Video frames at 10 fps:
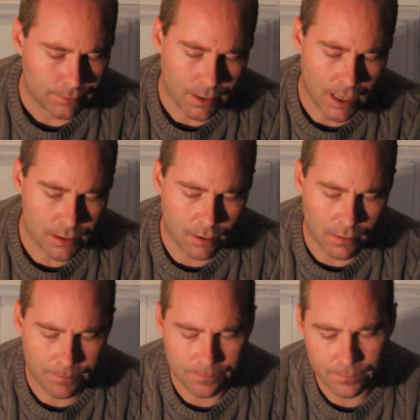has
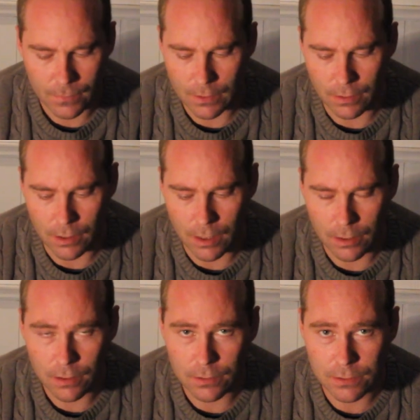a
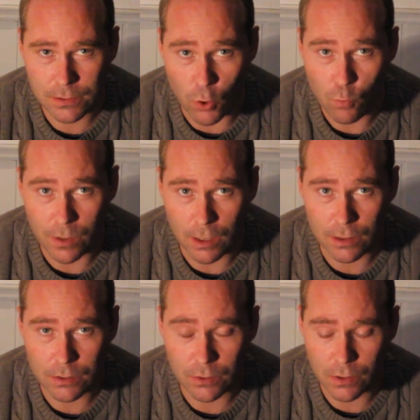little
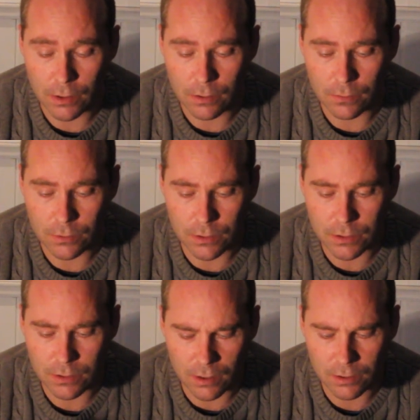soapiness to it,
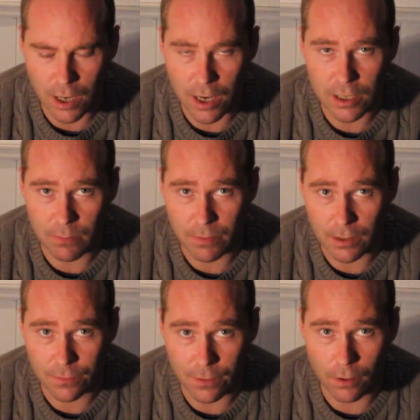just a tiny
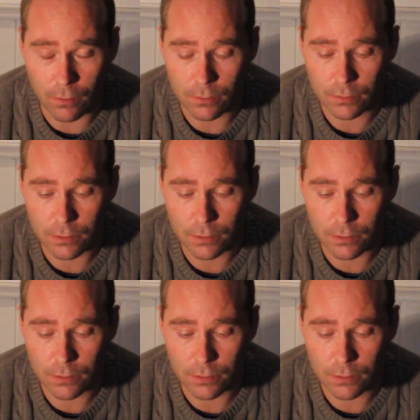bit though.